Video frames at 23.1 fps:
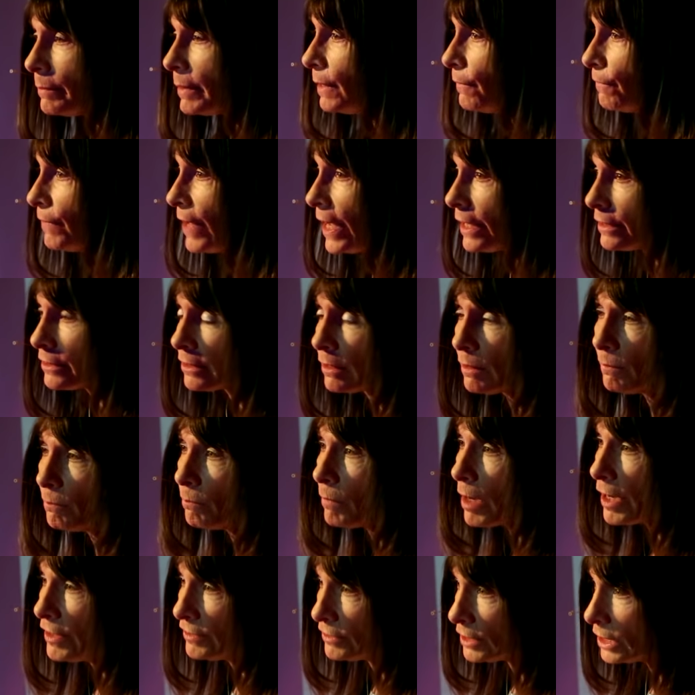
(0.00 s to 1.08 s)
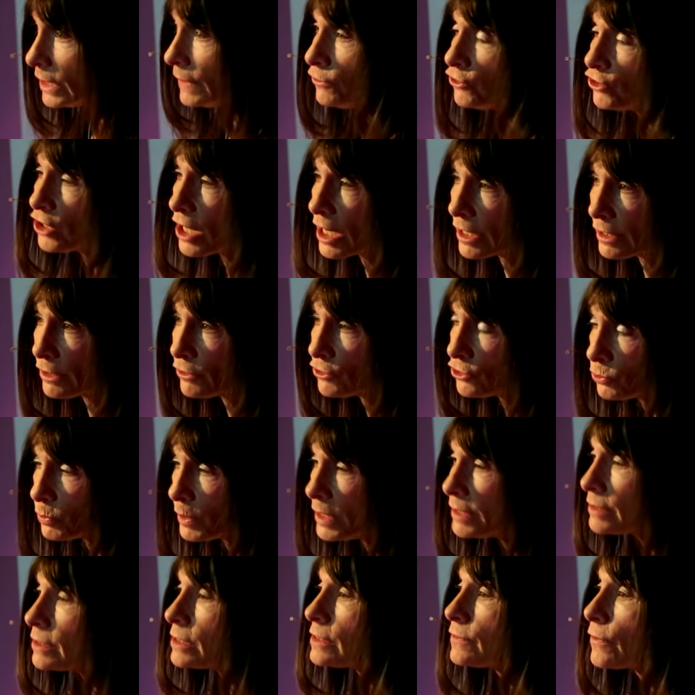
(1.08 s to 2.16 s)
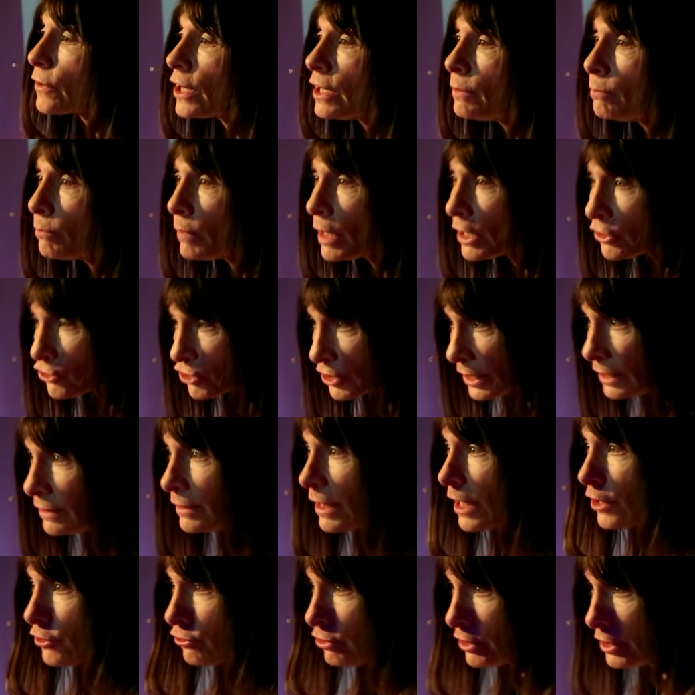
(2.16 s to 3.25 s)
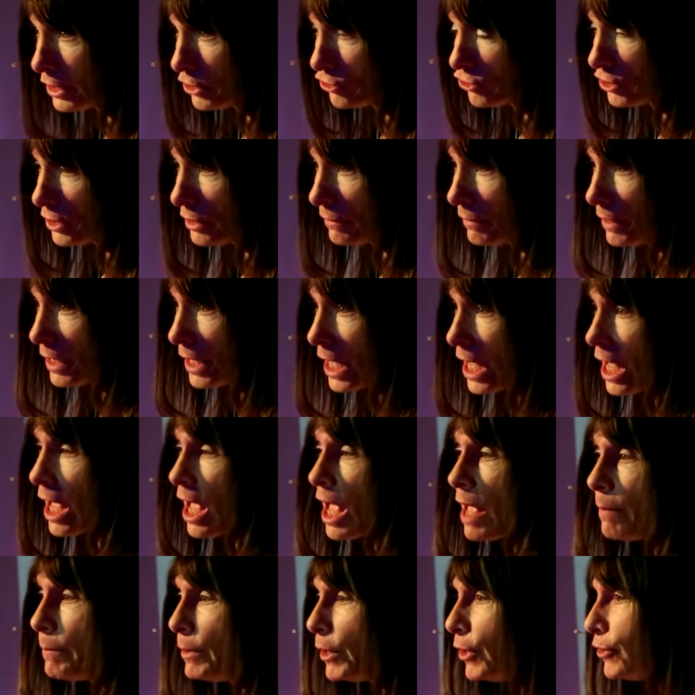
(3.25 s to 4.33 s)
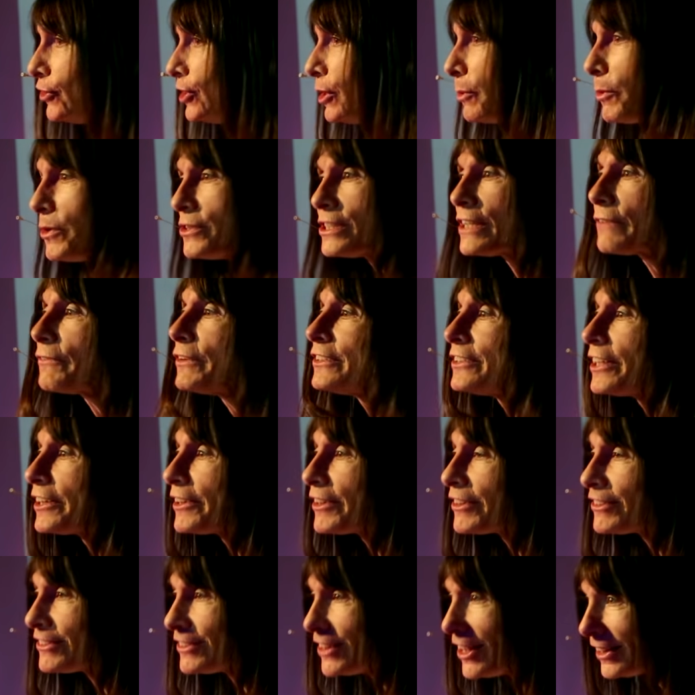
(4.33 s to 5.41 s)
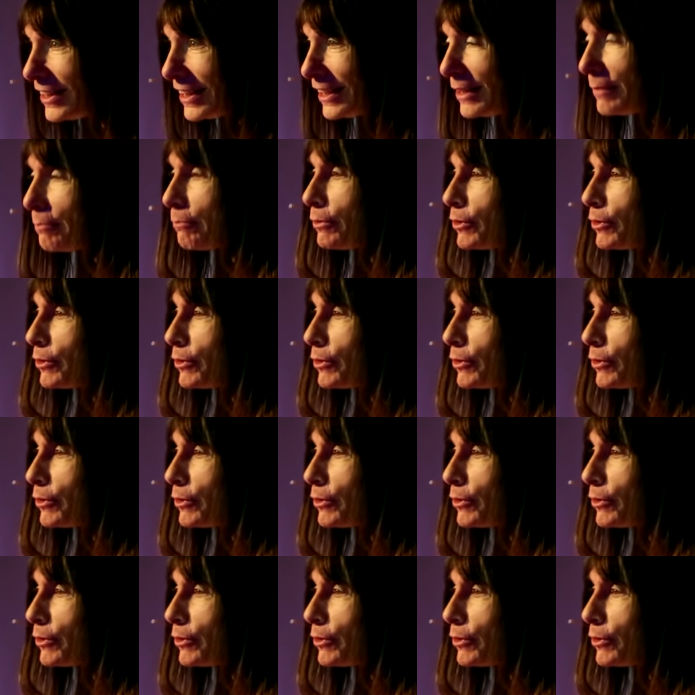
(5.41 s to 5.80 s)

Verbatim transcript: And in fact, my study of Chinese twins is very much in that tradition, because no one's ever done a study